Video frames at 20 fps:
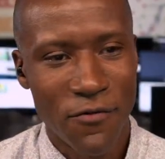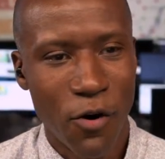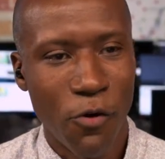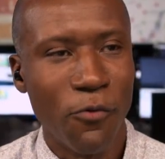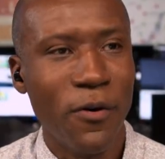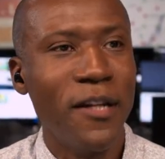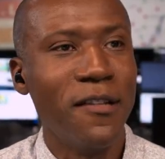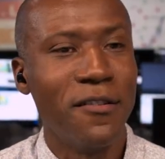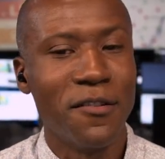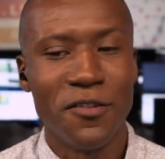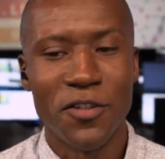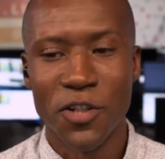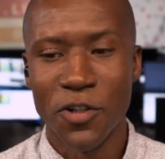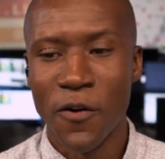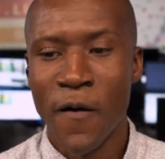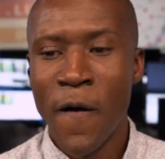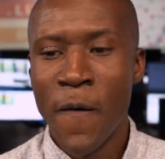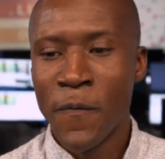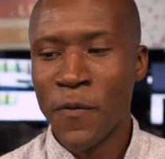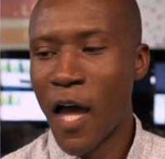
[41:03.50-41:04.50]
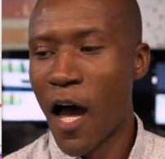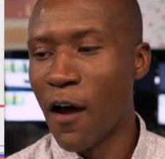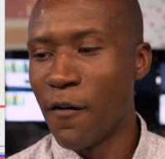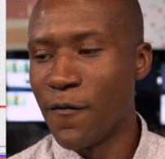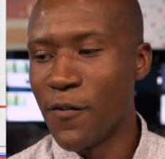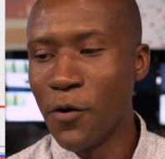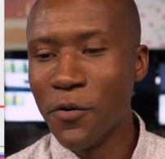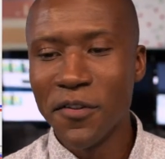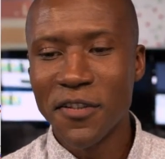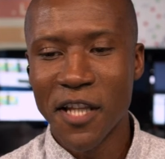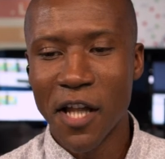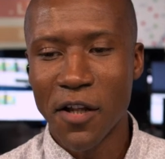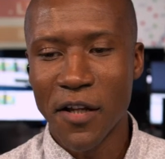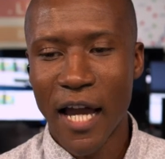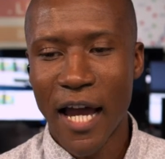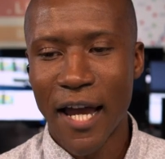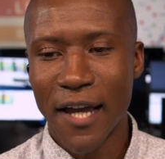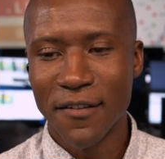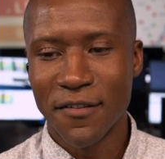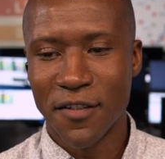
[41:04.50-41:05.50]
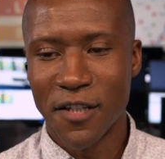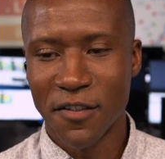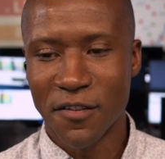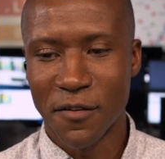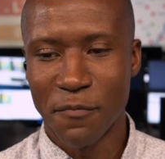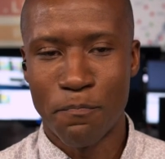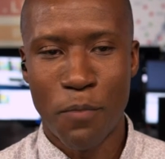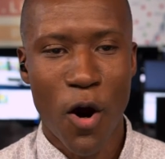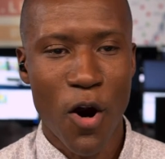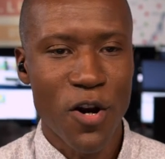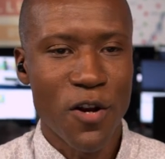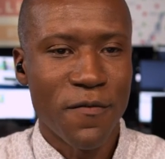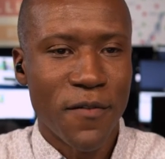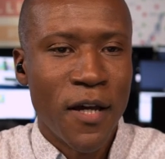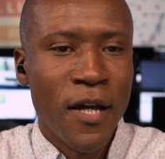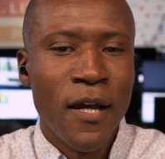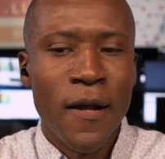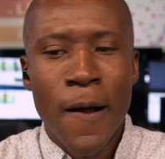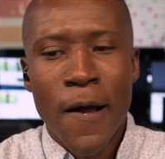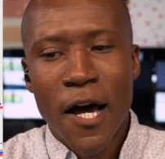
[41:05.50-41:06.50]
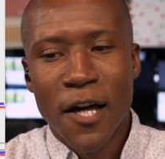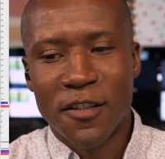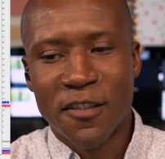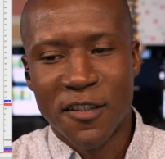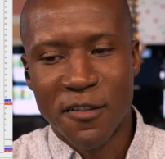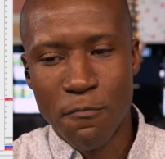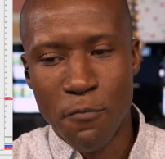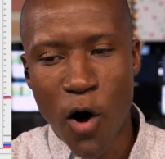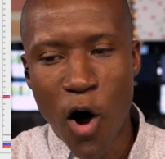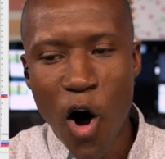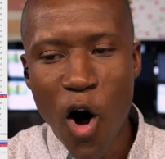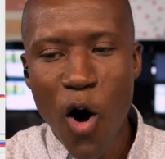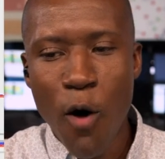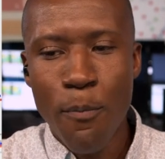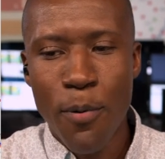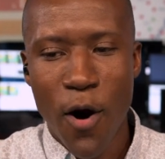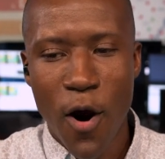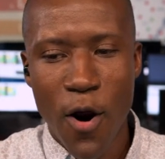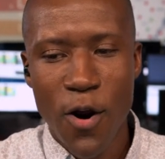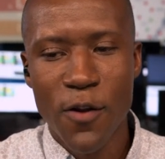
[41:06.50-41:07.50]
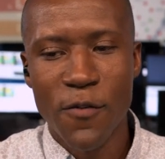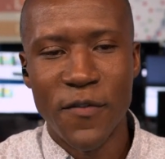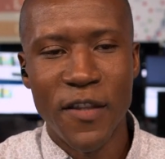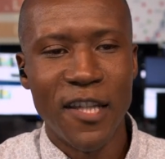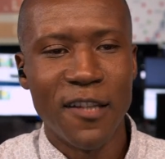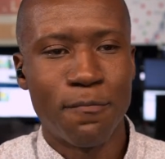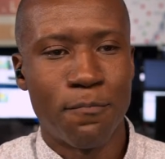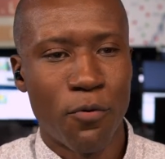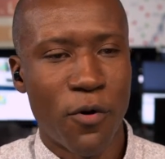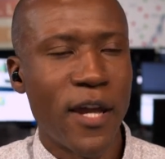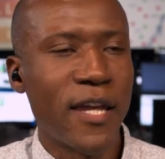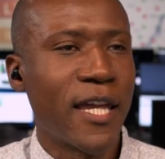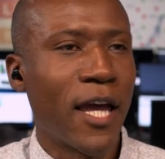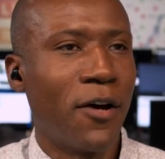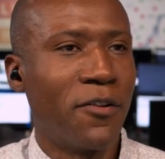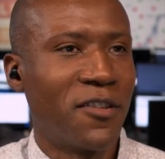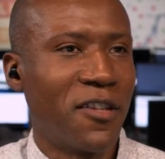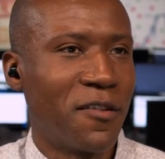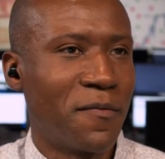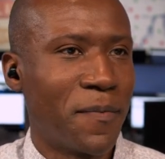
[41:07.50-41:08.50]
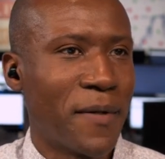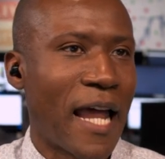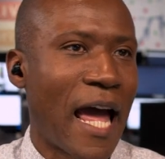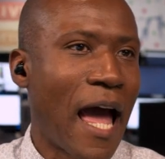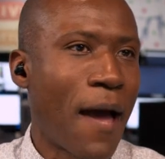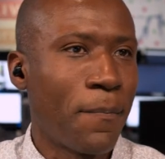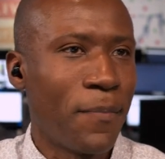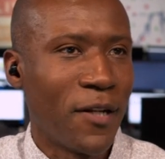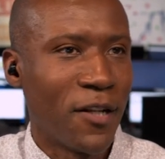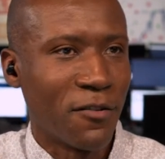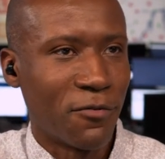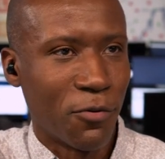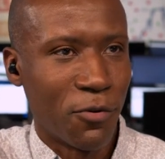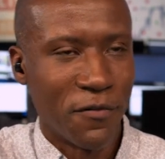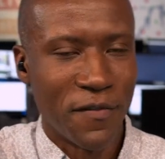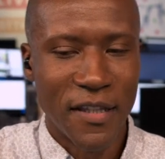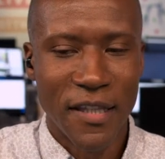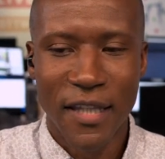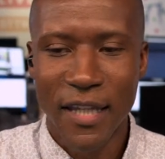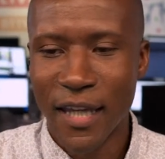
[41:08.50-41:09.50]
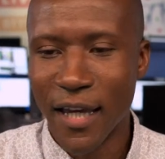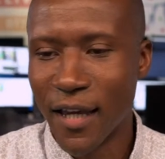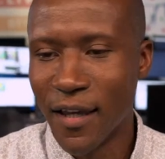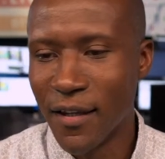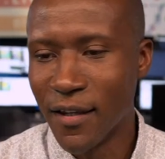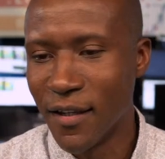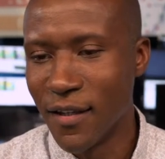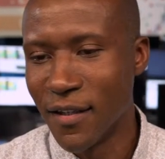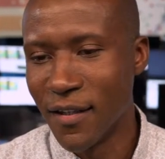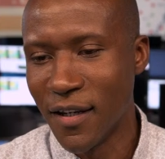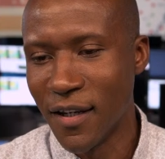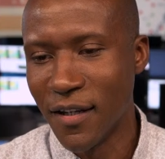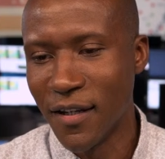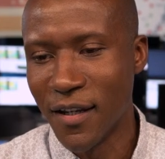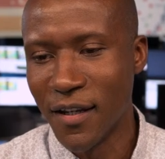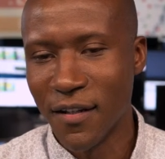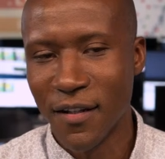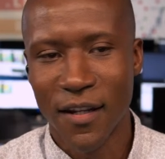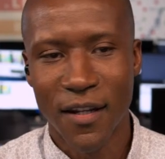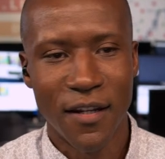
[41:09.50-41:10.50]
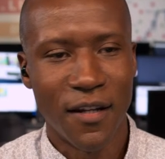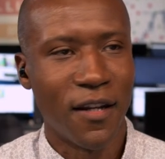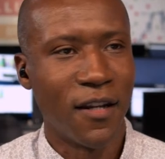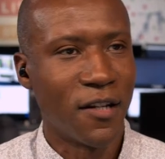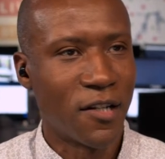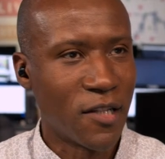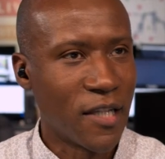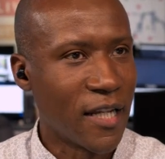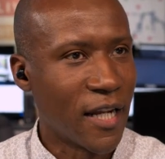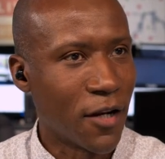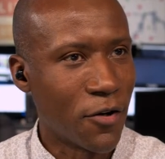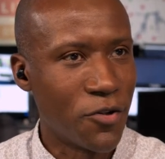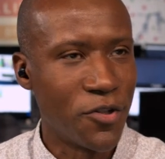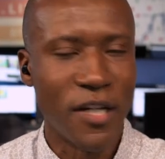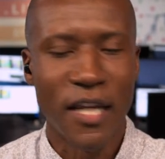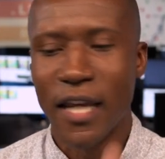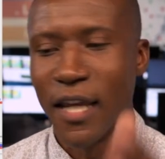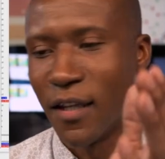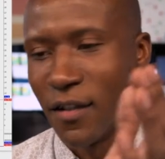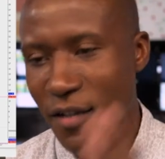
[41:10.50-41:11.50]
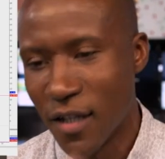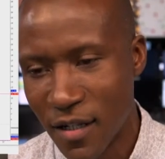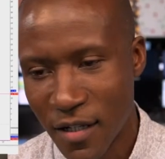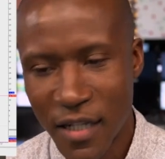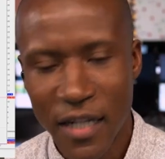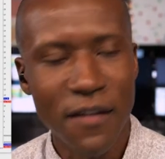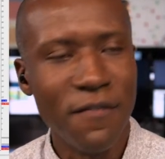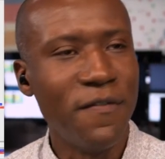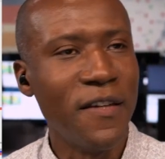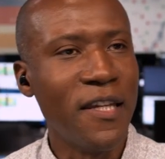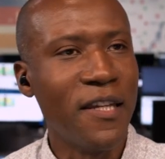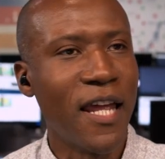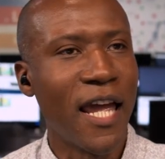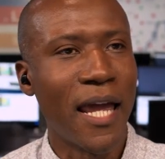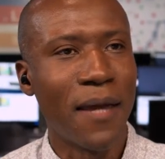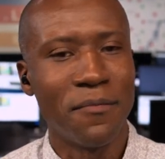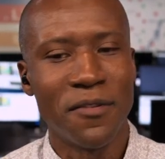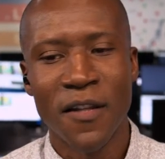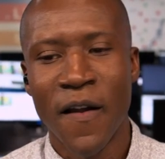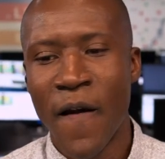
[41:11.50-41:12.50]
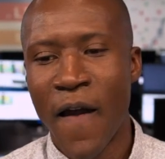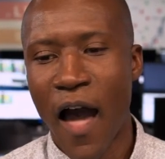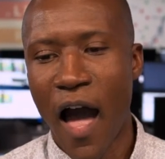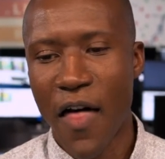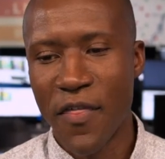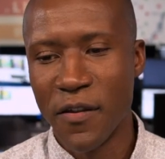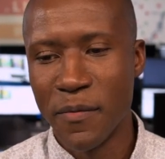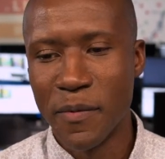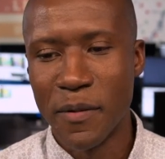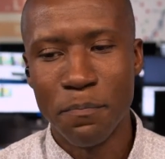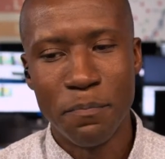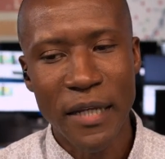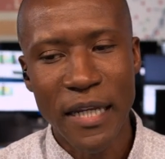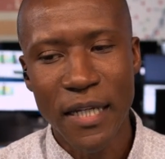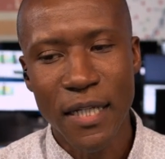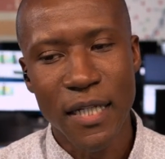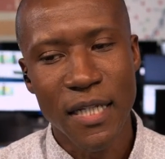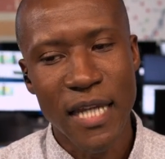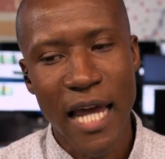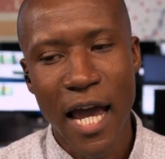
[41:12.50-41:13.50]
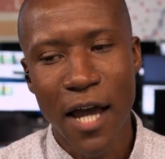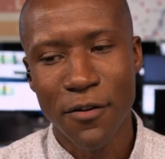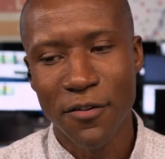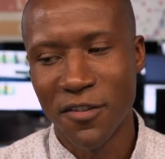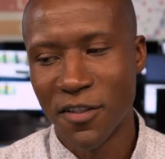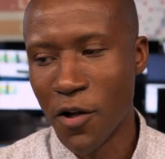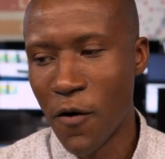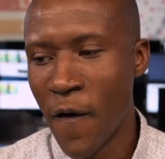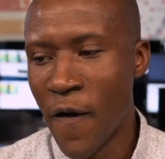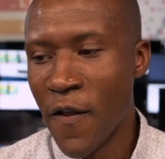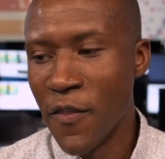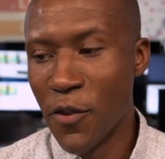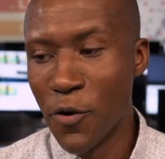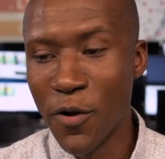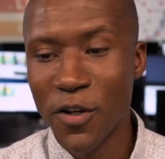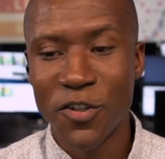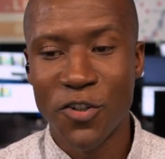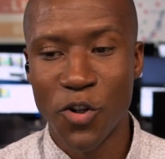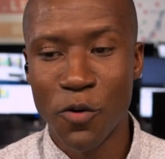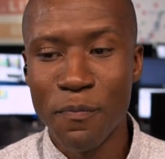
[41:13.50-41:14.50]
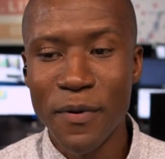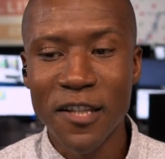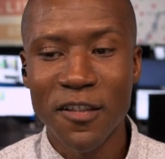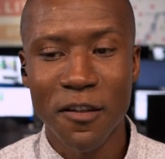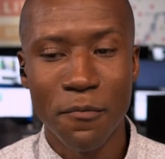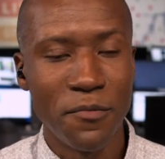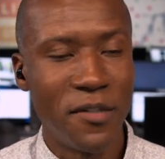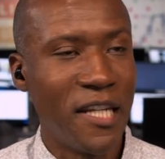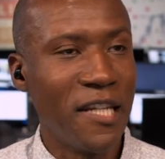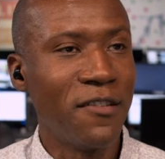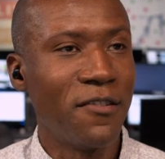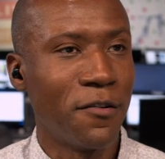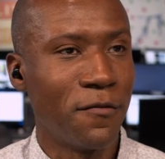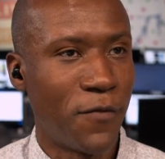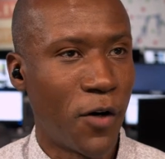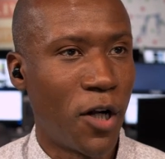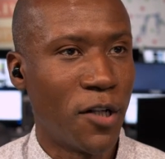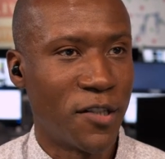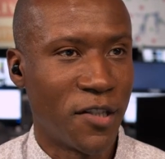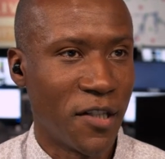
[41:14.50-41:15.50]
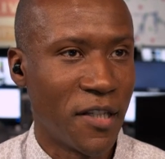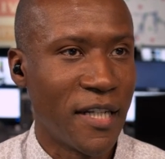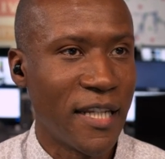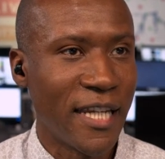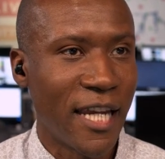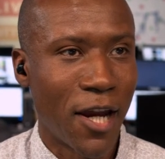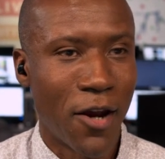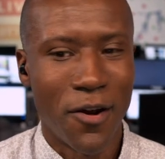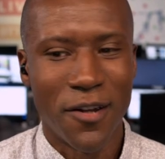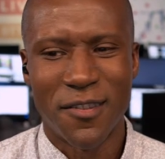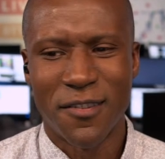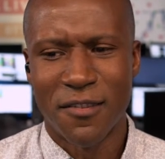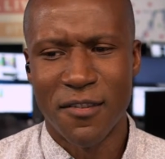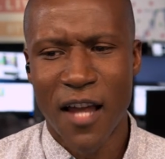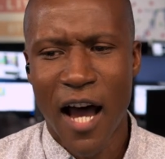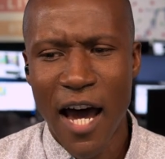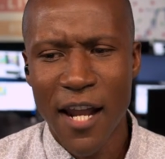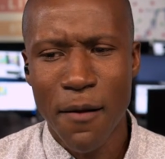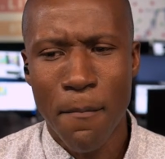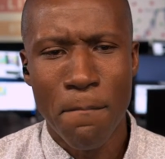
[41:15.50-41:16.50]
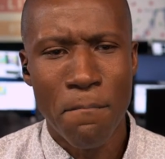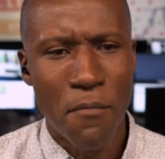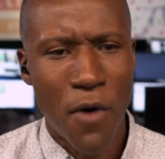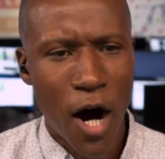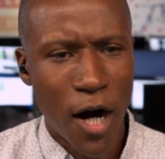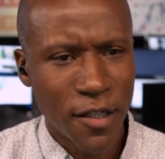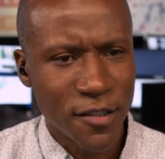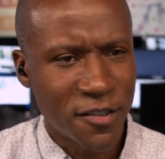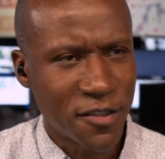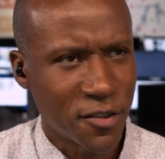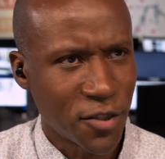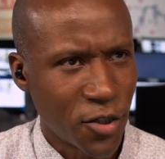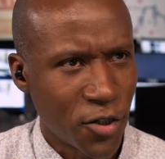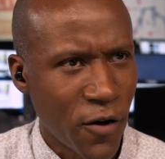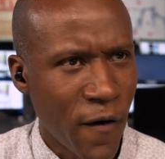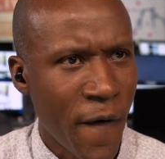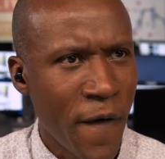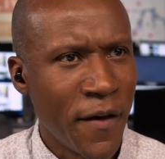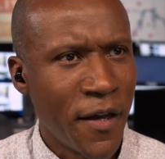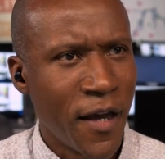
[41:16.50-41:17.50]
no reason to. Fuel cell, guys, just part of, a small part of these breakouts that's been happening sort of in the in clean energy, in EV names that have been beaten down. So there should be some decent volatility here. It's not a monster